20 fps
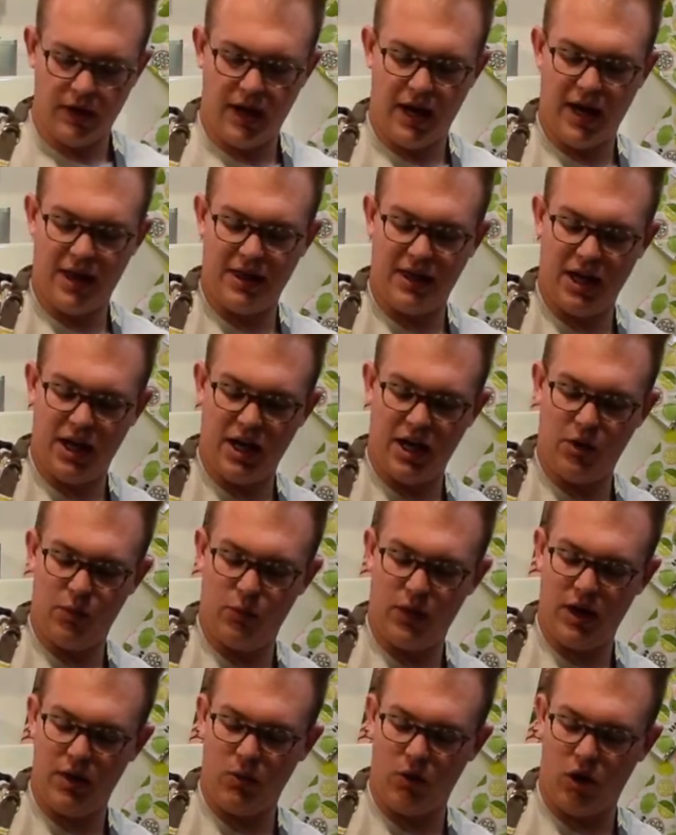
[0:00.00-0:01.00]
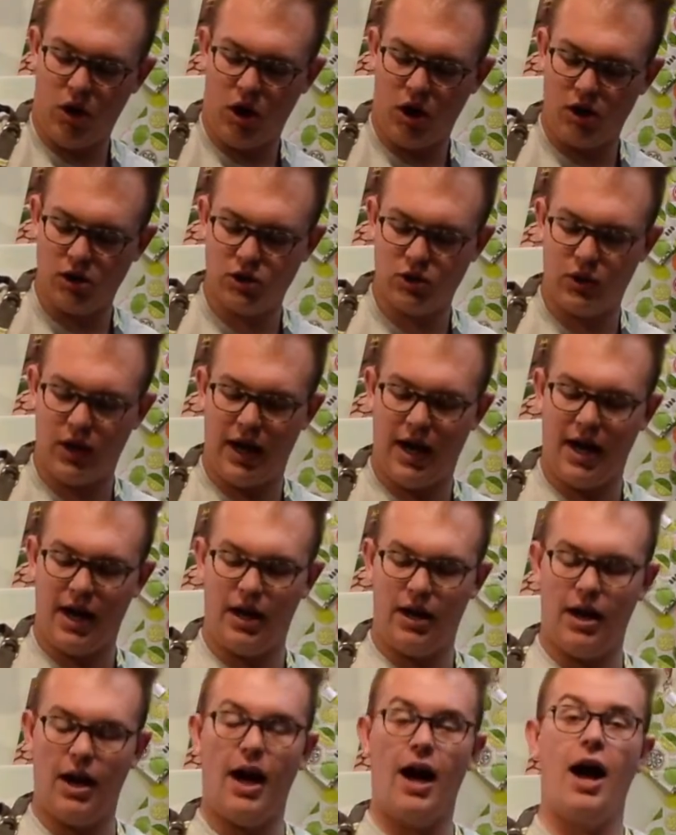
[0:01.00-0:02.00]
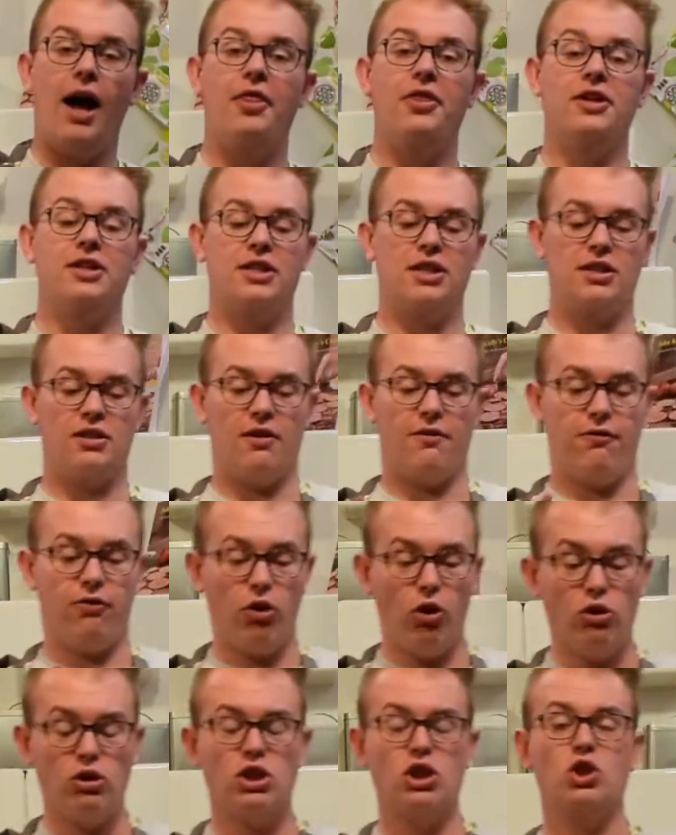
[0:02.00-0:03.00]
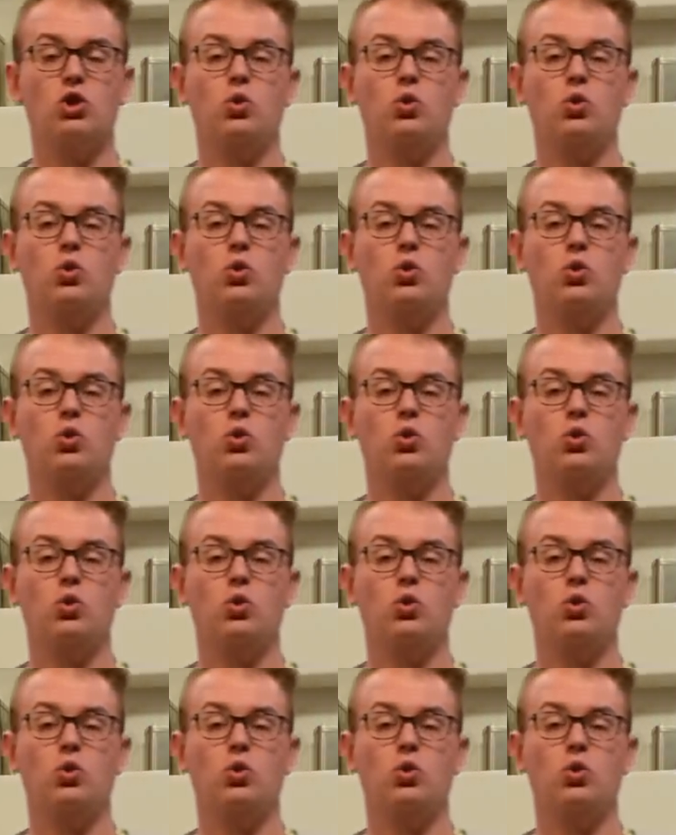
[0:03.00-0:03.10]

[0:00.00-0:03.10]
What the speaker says: And then we will also add, this is a frozen